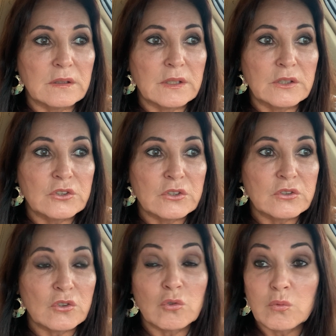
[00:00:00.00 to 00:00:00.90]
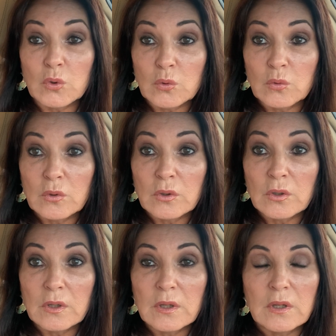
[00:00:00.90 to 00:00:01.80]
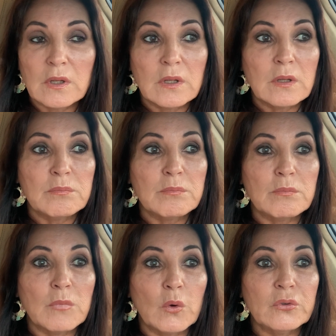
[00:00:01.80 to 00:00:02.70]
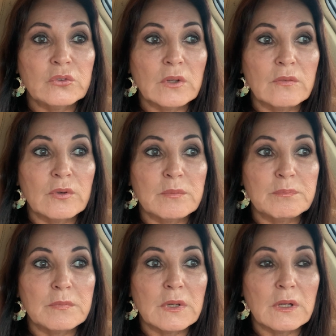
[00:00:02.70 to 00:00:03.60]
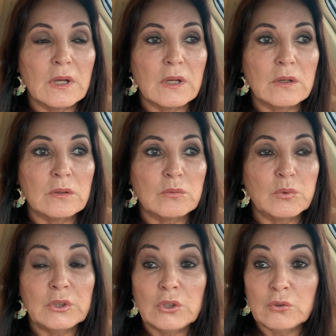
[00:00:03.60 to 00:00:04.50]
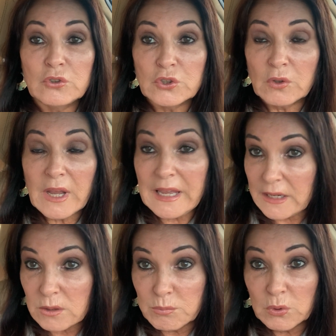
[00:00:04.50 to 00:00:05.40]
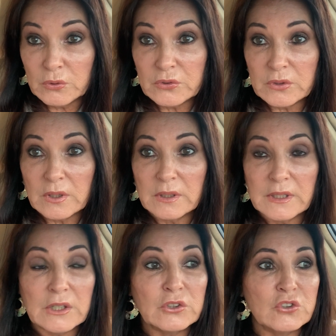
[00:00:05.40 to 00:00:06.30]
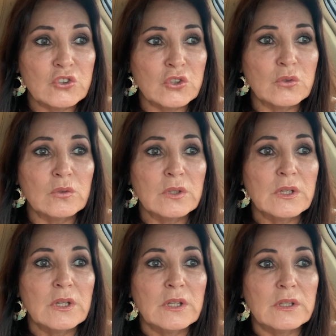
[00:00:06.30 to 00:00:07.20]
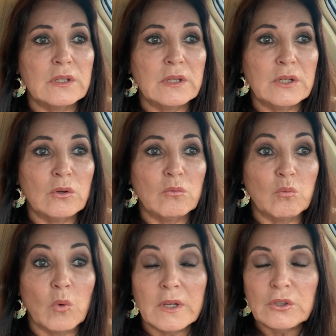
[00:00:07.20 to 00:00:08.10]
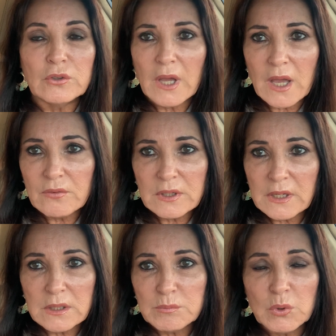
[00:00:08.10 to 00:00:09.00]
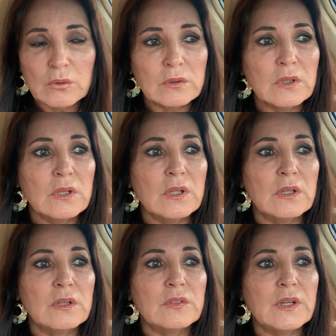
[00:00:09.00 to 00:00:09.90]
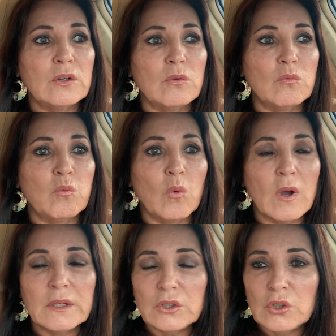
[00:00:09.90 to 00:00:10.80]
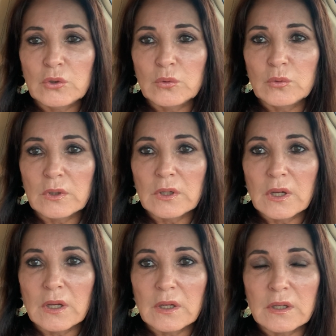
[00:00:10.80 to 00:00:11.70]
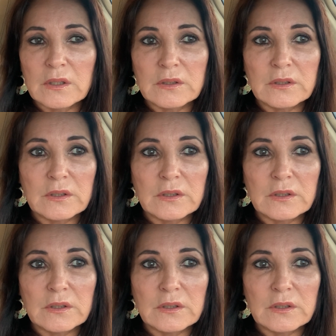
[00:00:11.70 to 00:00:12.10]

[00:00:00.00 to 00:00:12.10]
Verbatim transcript: they're just cruel. Most of them uh, will use your animals against you. They don't want you to have an animal. They don't want you uh,